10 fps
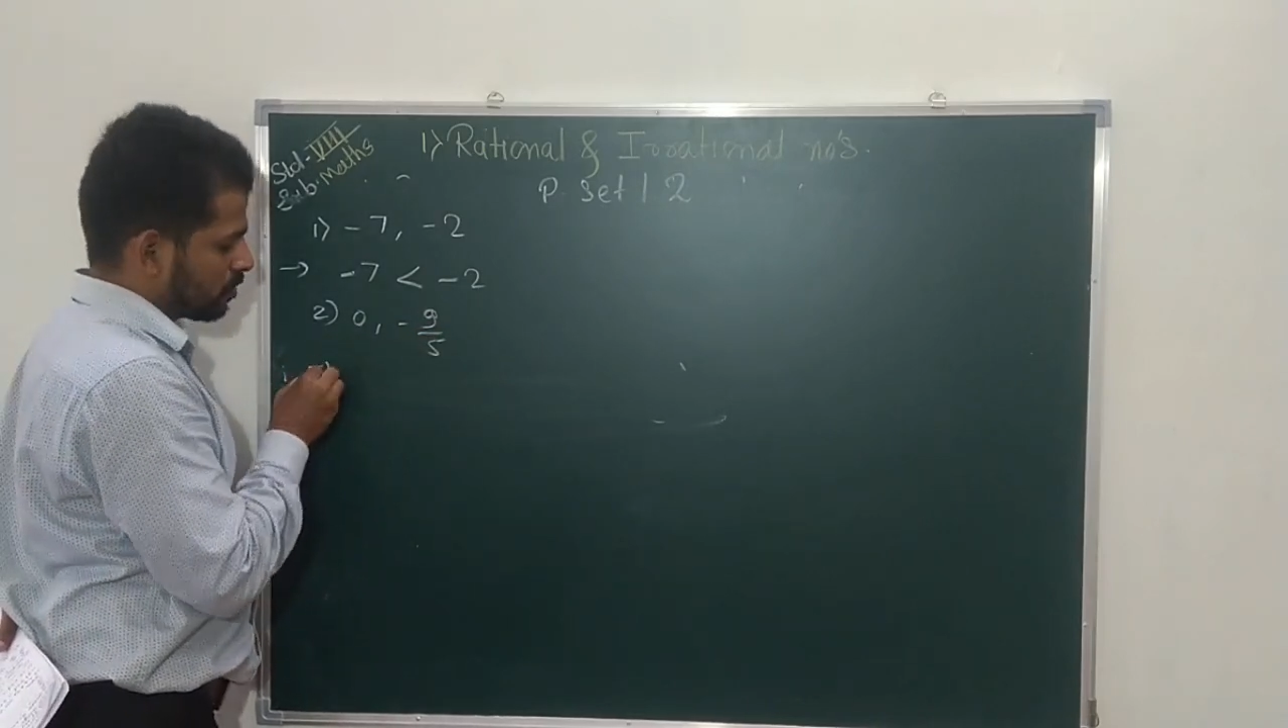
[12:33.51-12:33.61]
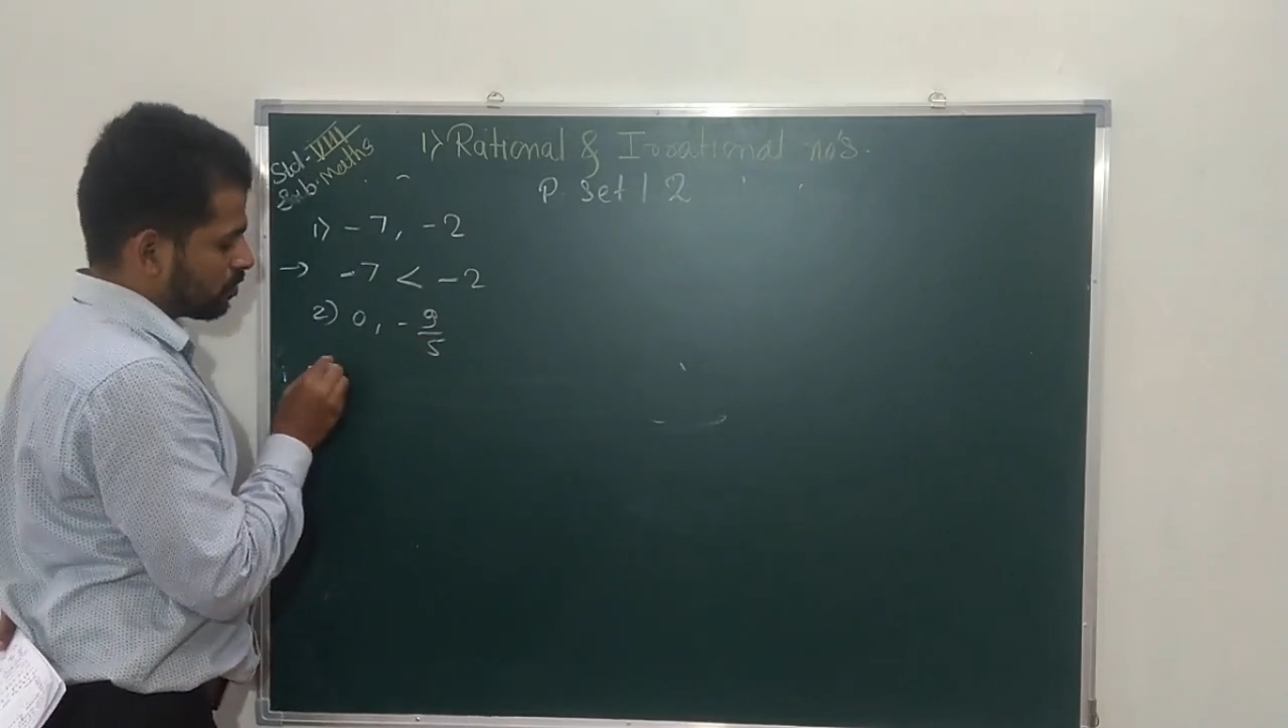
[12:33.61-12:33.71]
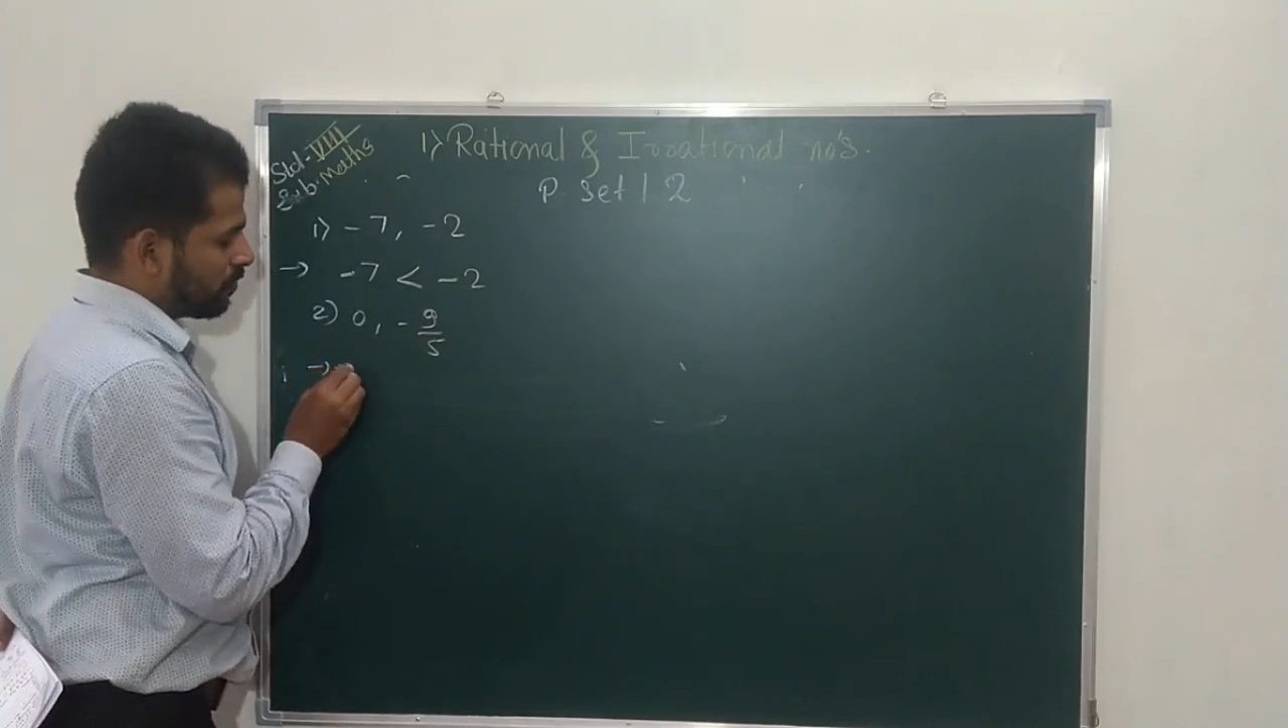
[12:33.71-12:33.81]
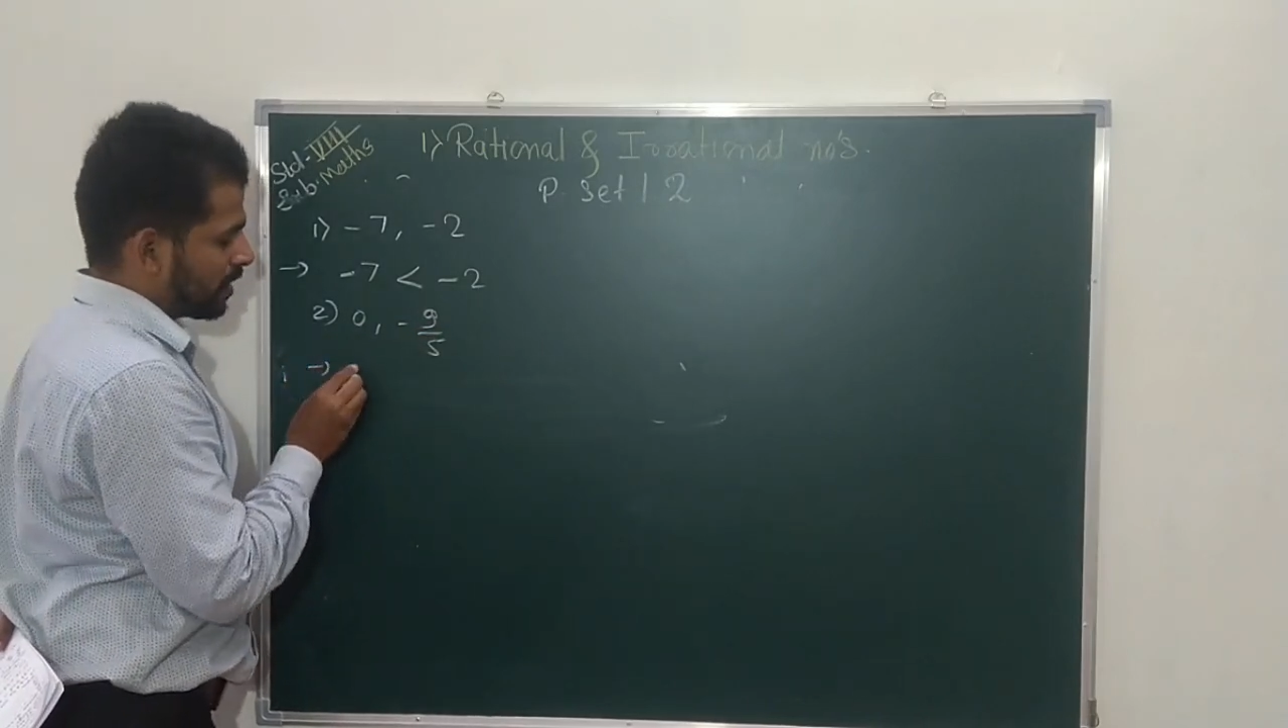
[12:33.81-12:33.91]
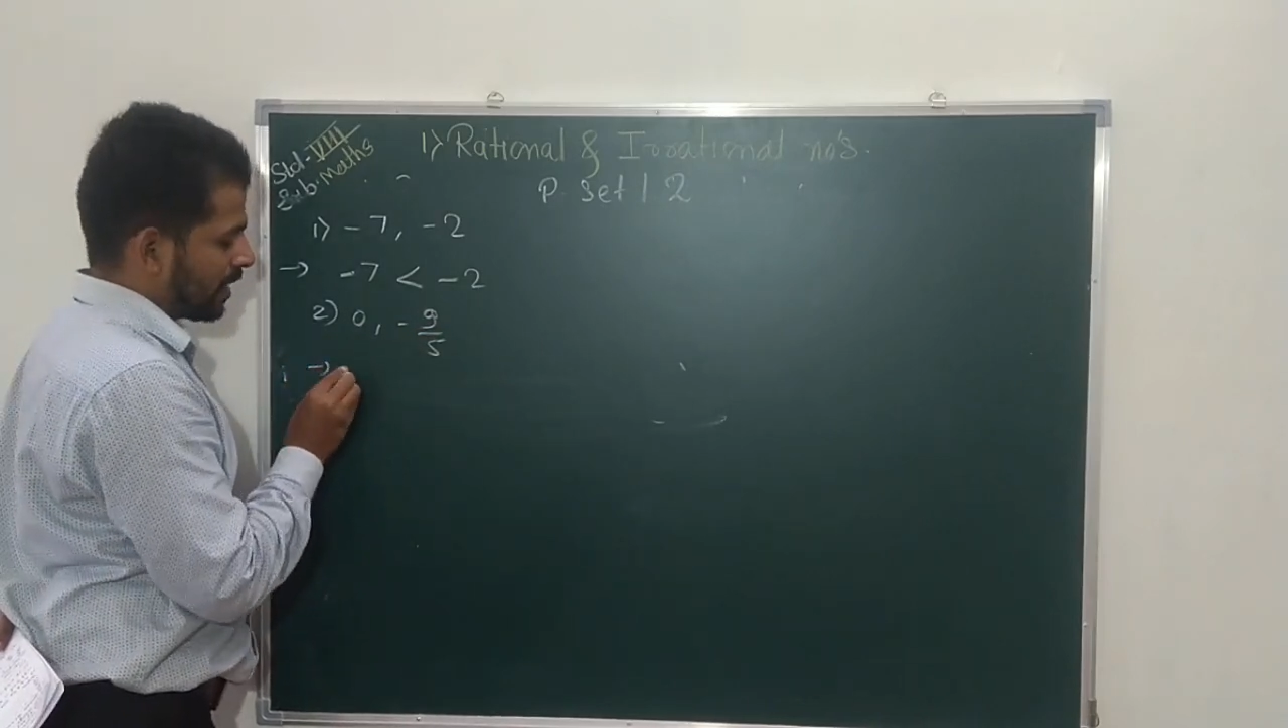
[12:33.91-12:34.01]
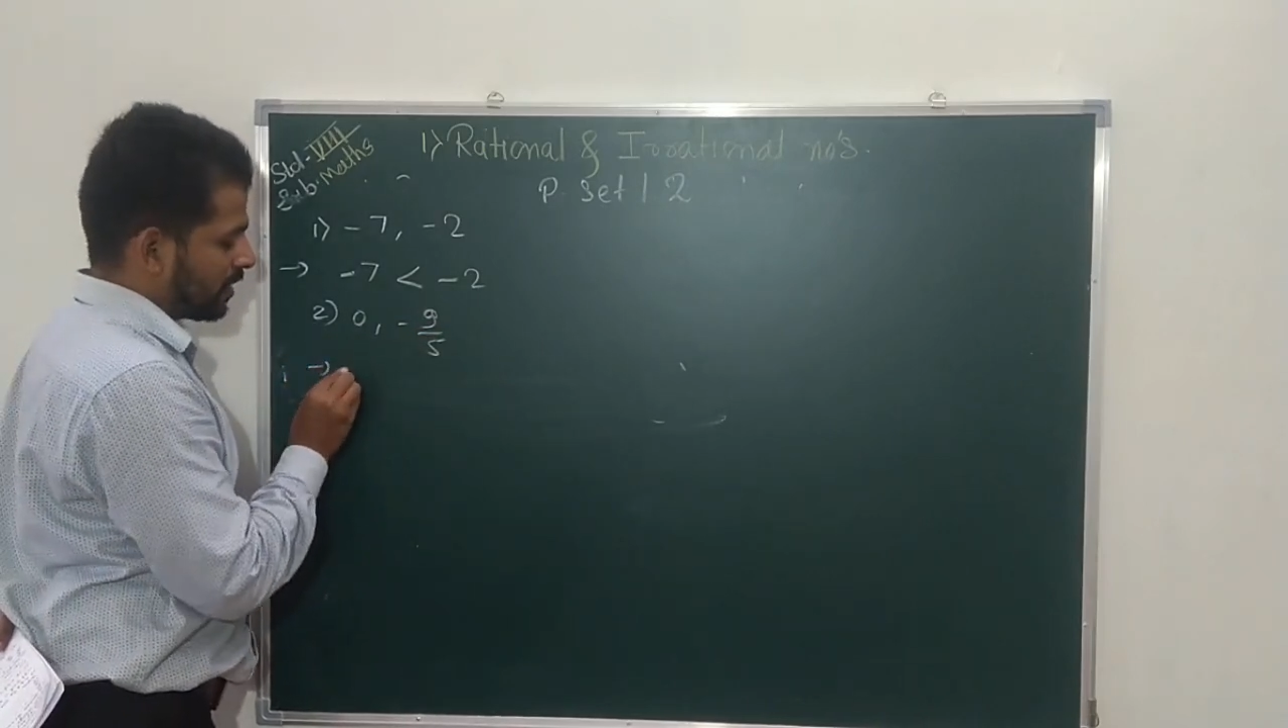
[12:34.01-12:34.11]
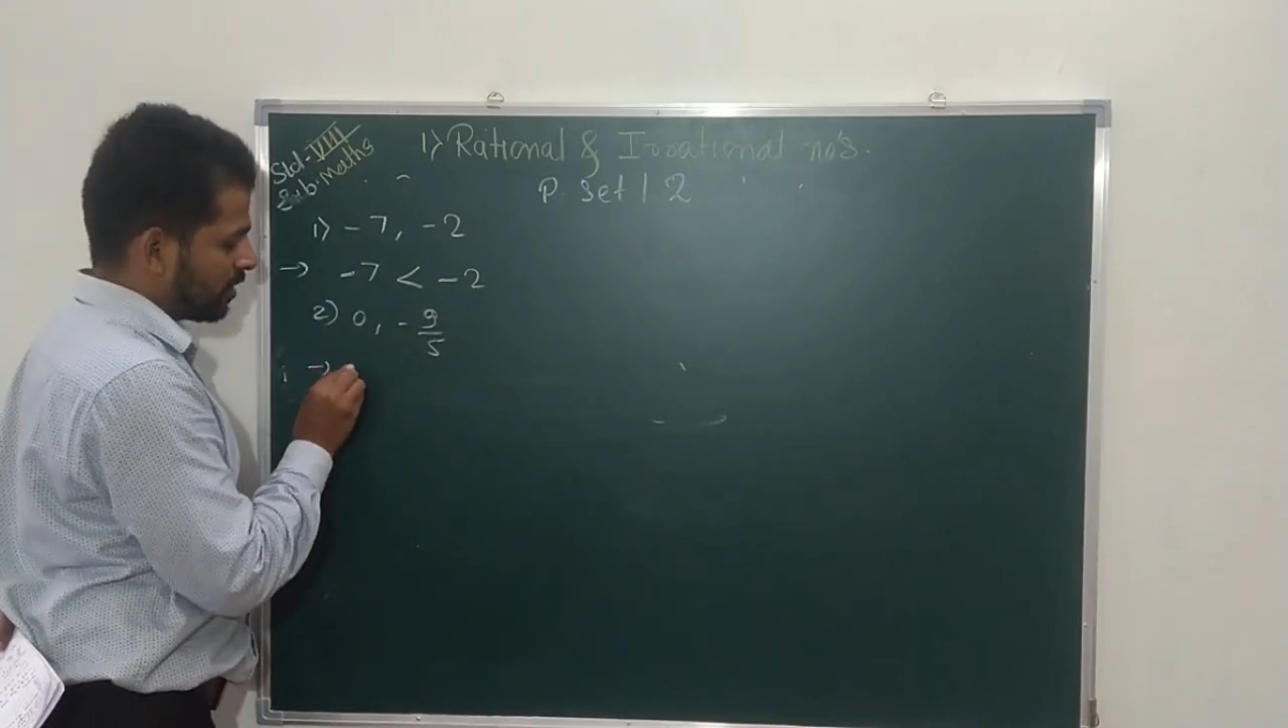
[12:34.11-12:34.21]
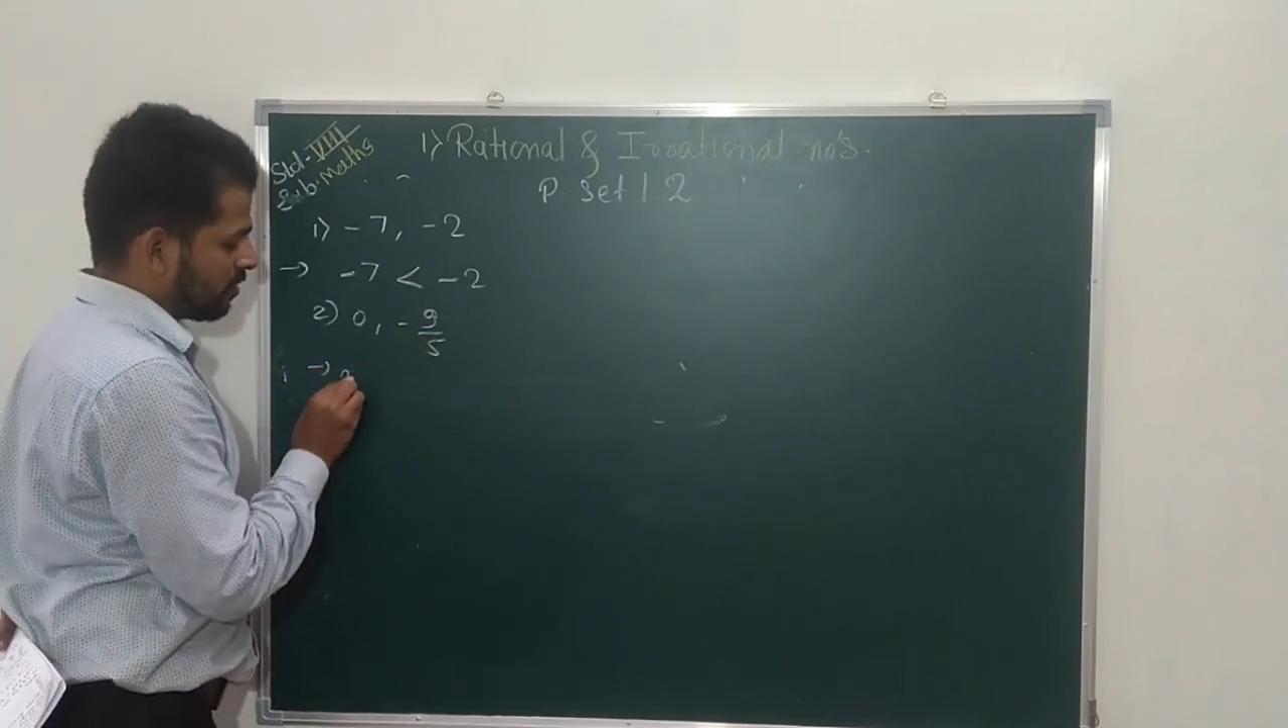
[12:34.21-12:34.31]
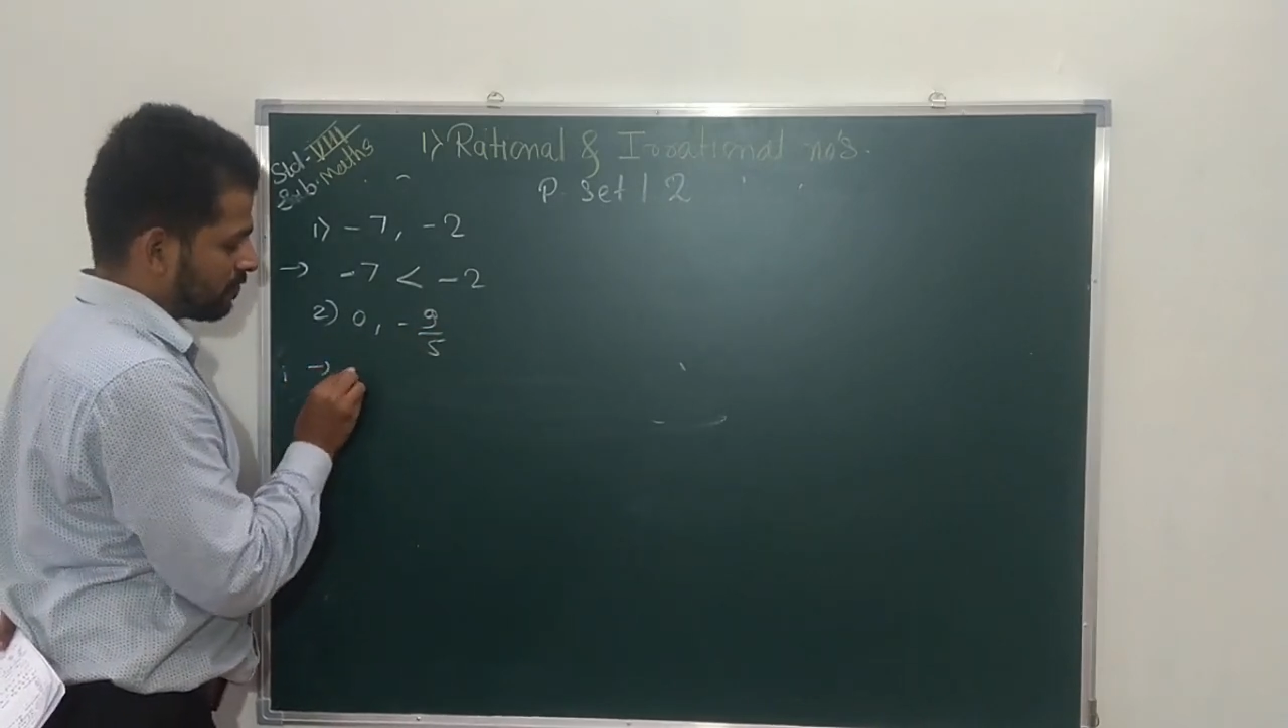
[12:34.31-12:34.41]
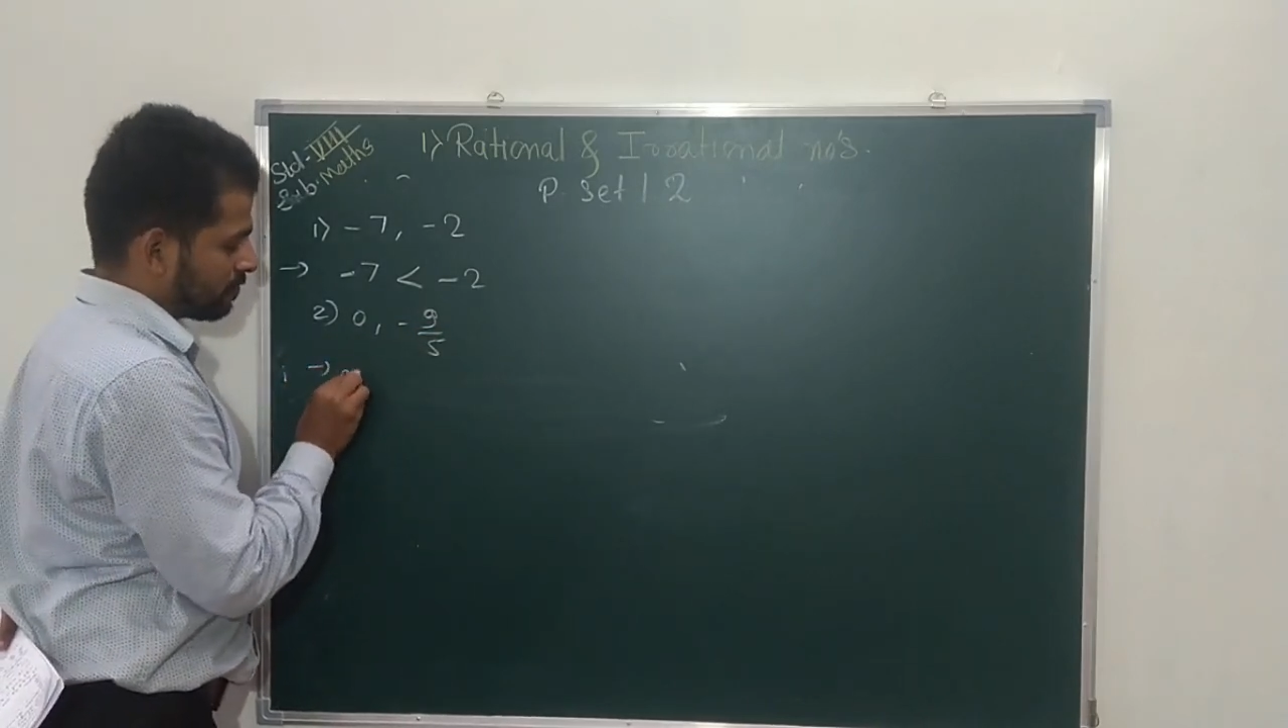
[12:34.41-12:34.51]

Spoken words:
So we write here,